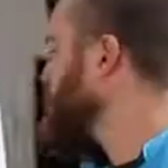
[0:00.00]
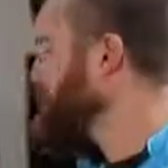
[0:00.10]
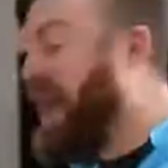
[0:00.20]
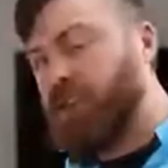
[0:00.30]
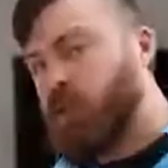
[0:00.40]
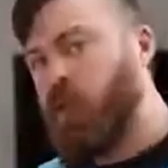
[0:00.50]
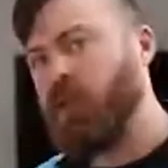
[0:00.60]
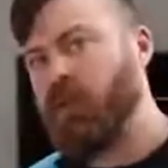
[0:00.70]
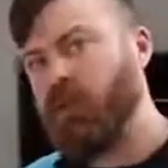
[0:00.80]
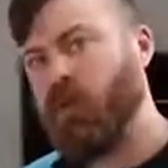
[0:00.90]
that's all
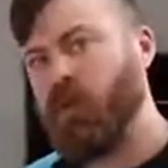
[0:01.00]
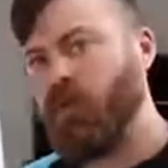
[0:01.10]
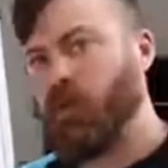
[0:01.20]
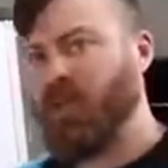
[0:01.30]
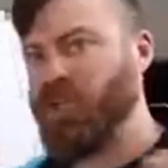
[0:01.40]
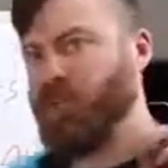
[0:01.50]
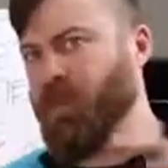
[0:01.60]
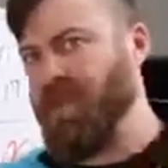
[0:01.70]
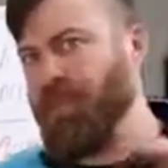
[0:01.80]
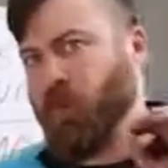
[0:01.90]
useful information
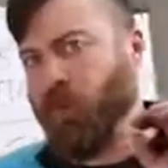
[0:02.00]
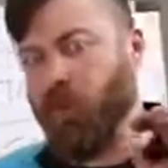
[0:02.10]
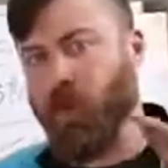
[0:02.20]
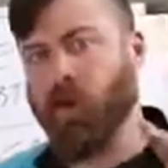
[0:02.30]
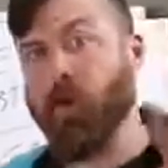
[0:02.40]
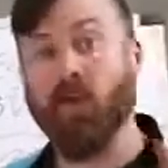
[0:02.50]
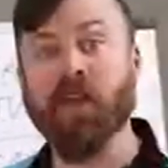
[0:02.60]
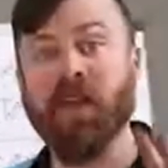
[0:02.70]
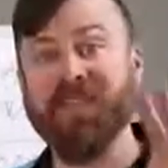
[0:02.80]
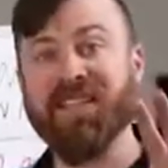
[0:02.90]
people are
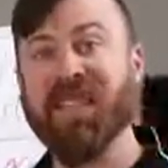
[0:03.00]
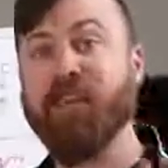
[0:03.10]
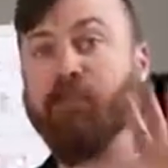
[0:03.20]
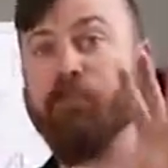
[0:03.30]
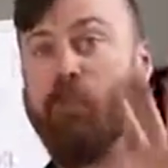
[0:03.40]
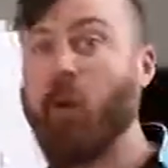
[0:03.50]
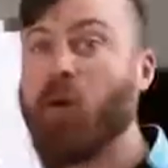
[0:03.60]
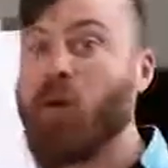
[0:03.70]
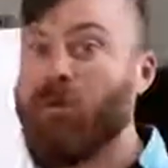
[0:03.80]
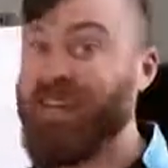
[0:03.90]
looking to get more of.